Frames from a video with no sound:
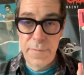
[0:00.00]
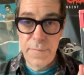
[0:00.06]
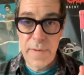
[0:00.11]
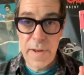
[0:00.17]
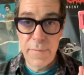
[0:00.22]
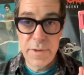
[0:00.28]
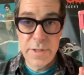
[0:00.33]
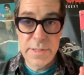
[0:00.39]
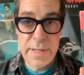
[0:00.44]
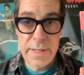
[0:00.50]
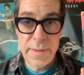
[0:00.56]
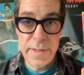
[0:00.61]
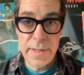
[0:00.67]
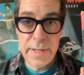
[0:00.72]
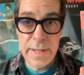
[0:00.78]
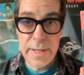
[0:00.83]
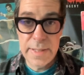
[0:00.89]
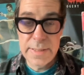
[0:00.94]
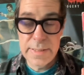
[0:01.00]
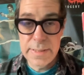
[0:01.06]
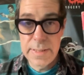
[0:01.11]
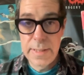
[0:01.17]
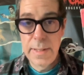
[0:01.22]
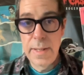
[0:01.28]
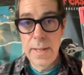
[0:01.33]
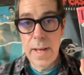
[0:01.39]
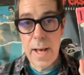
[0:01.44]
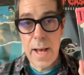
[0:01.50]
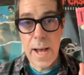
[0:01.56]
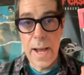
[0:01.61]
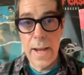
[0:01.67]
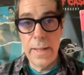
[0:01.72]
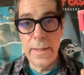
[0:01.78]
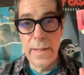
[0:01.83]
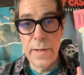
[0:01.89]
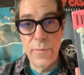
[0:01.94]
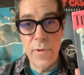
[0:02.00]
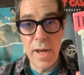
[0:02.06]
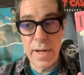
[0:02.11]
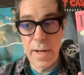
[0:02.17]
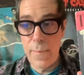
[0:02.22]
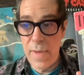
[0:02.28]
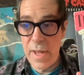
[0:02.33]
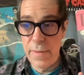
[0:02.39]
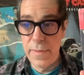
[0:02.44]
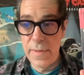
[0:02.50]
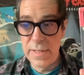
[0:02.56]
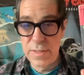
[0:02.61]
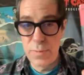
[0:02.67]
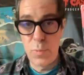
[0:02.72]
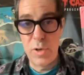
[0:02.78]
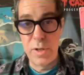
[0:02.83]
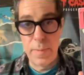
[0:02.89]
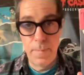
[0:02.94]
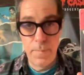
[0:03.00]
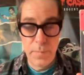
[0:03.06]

never seen The Kiss, highly recommend this one.